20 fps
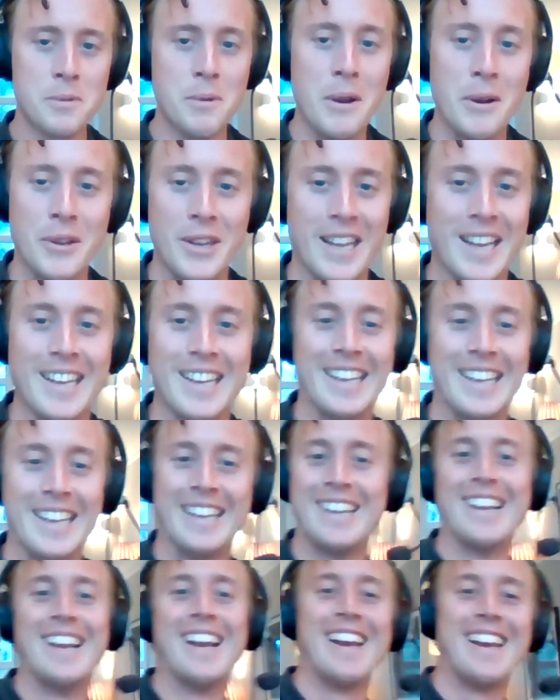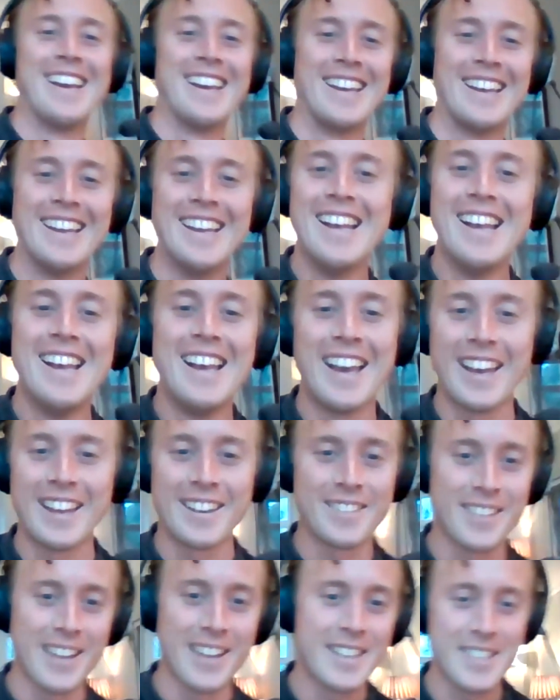smoking, uh,
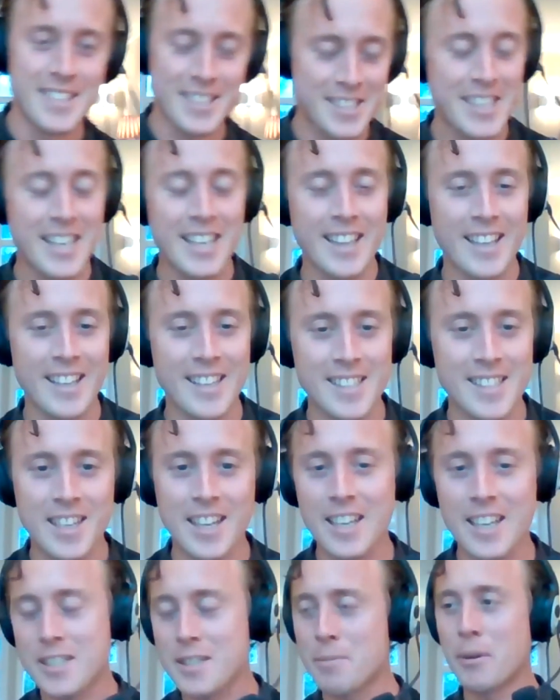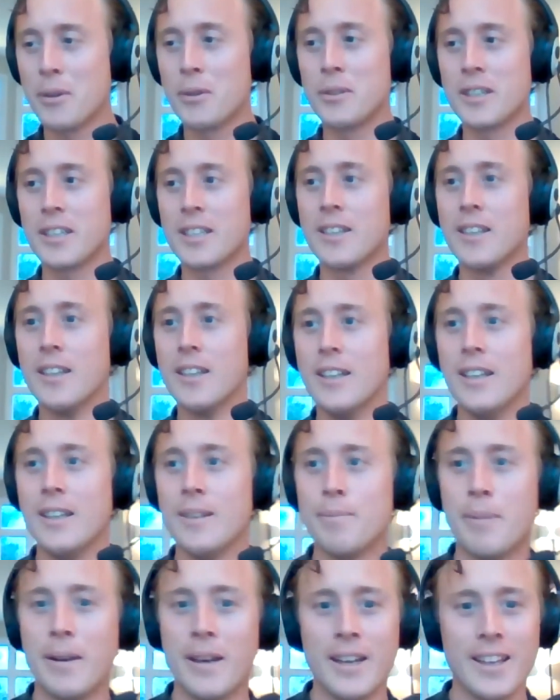and as I say that as an ex-smoker,
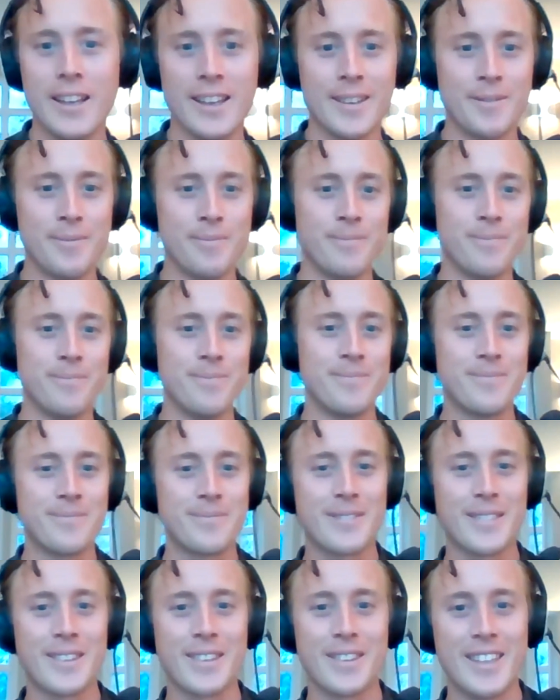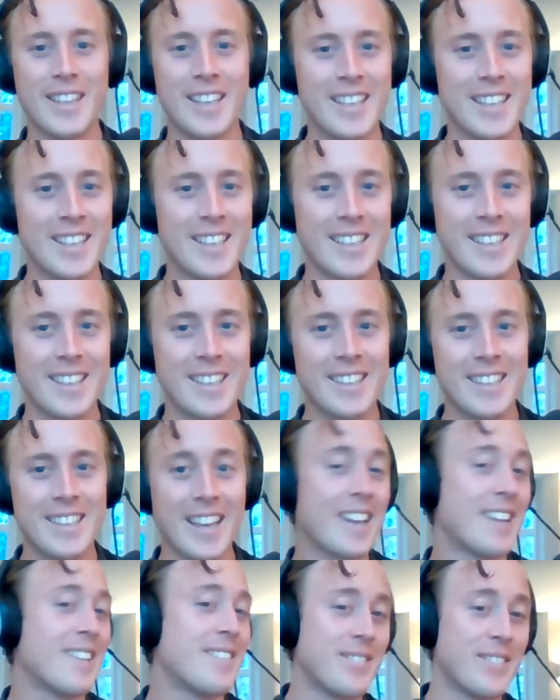but um, the
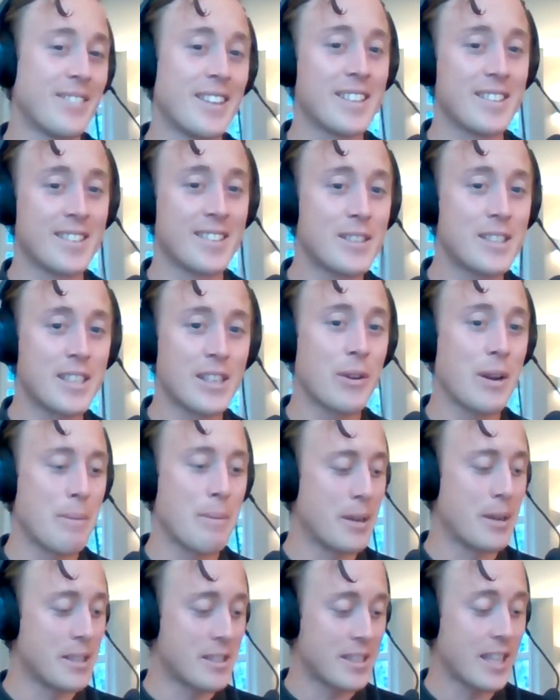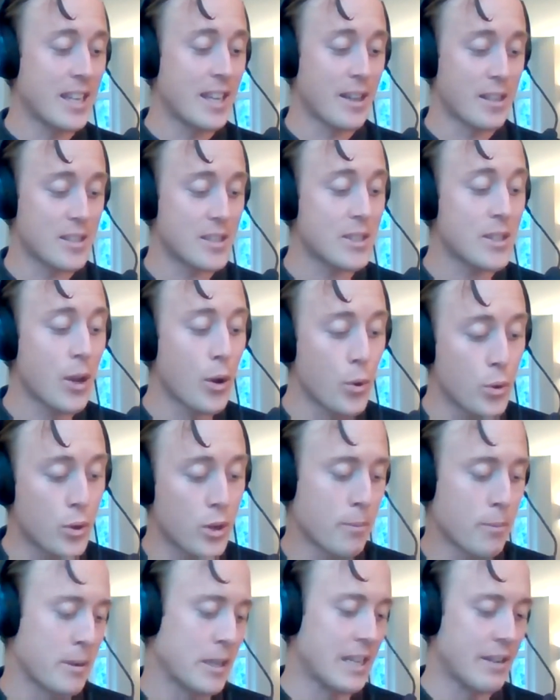yeah, cigarette butts they are so
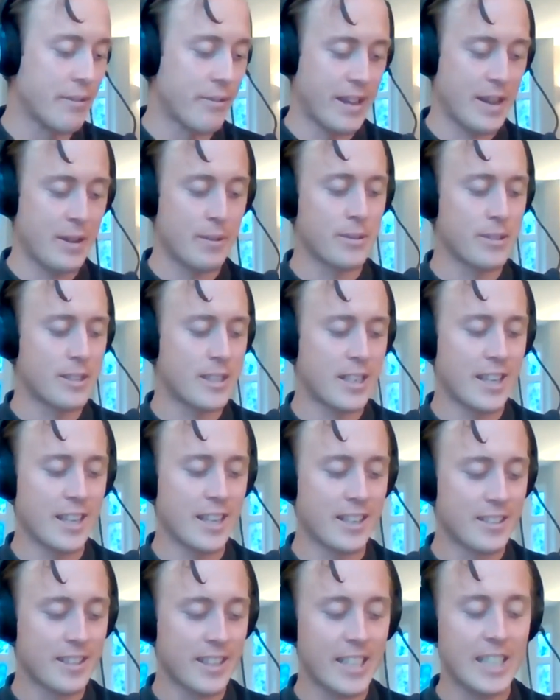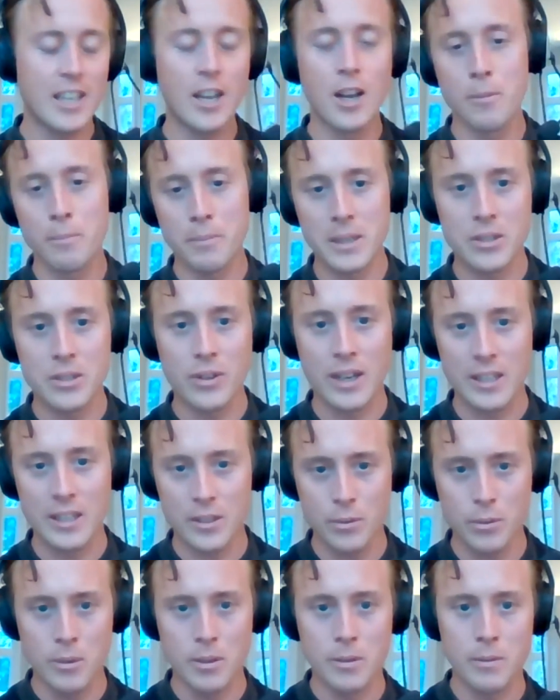commonly found and they can't be tracked
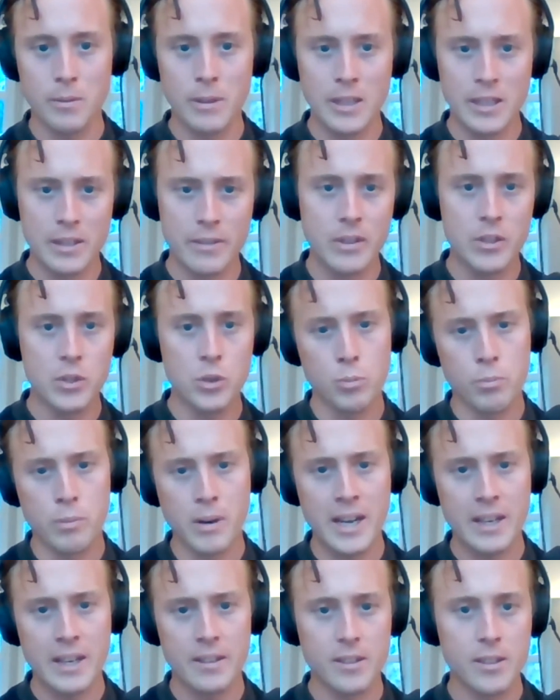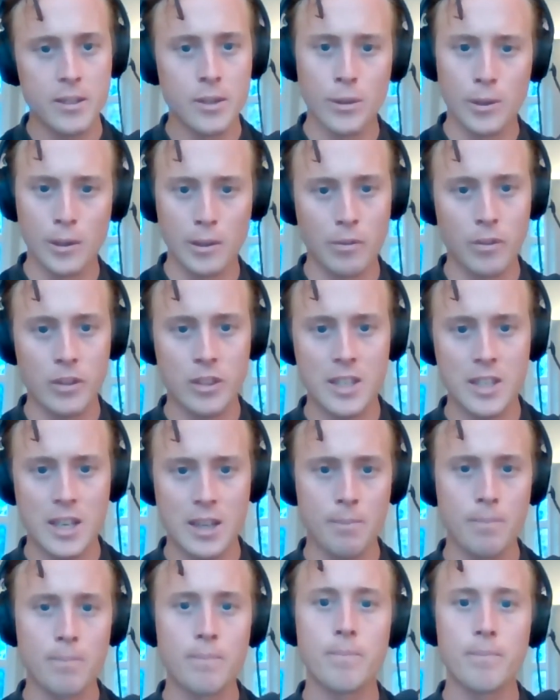to an individual brand all of the
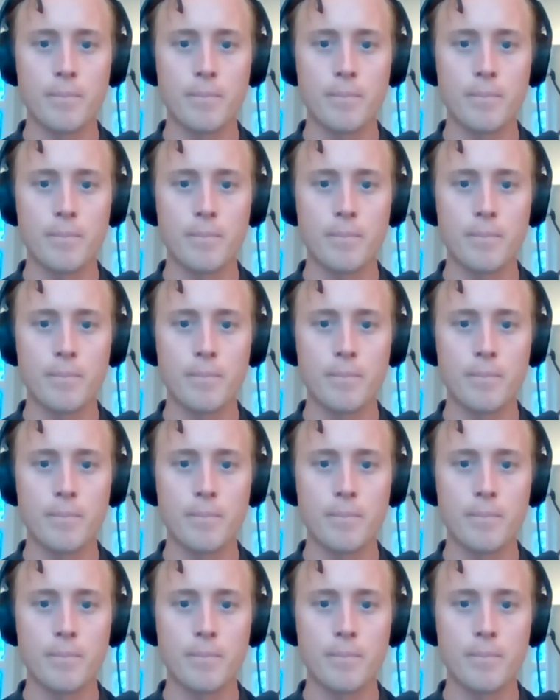time.